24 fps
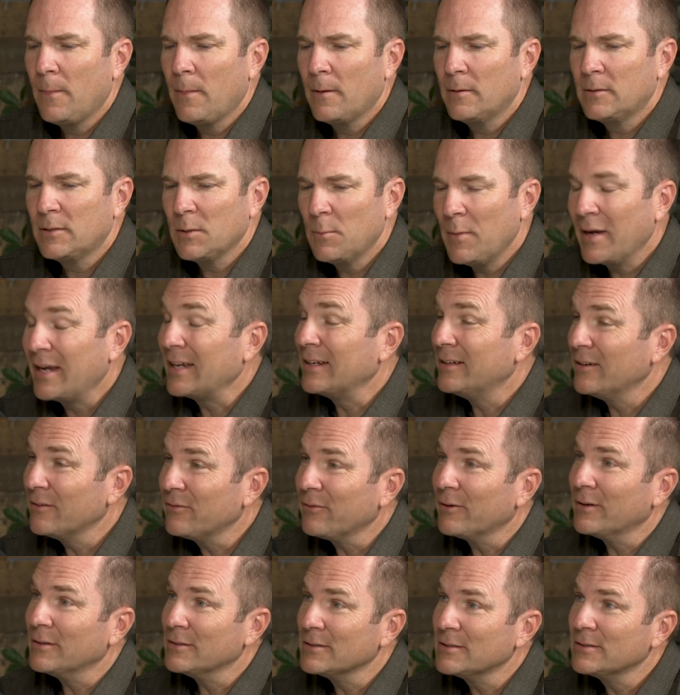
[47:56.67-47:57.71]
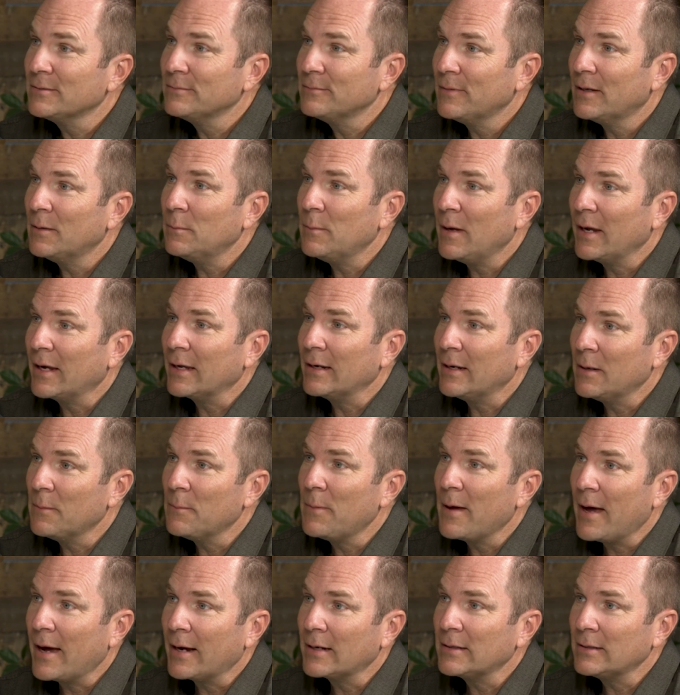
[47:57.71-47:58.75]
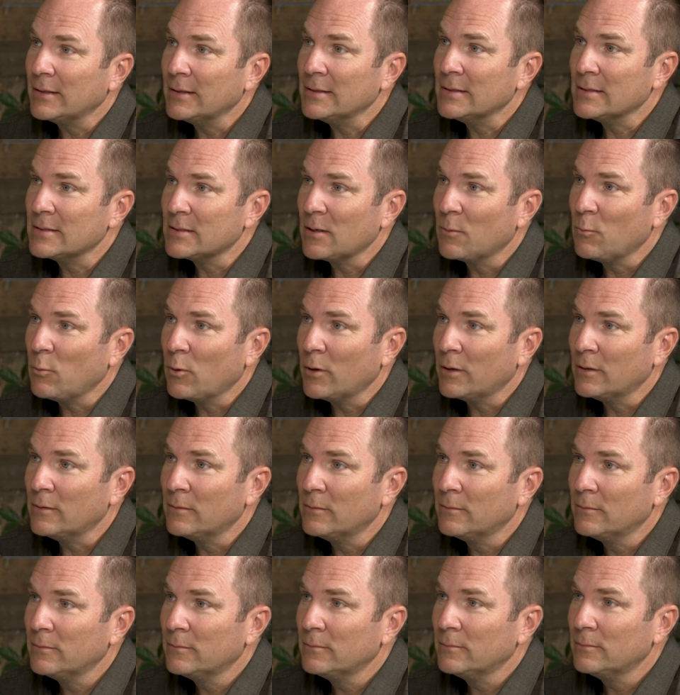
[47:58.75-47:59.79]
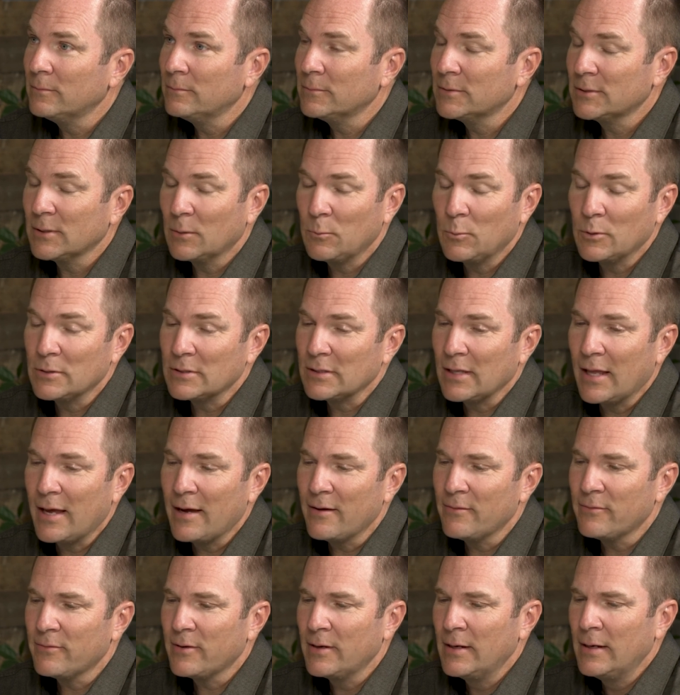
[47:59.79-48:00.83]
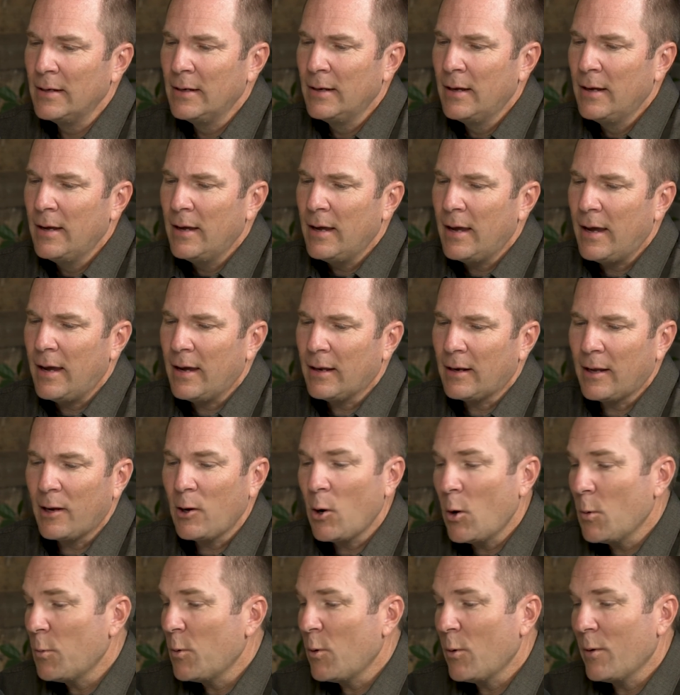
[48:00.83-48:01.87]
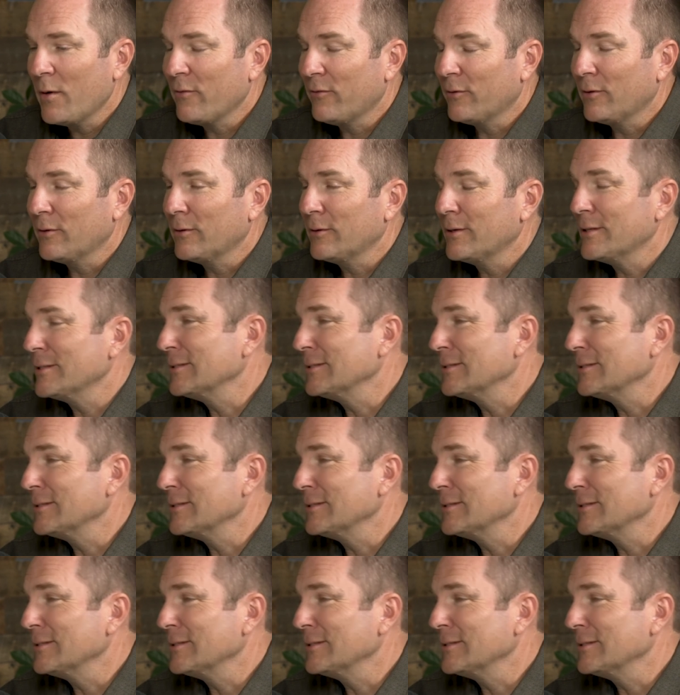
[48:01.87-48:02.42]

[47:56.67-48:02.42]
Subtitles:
to make a difference and make an impact in someone's life. And I hope whoever is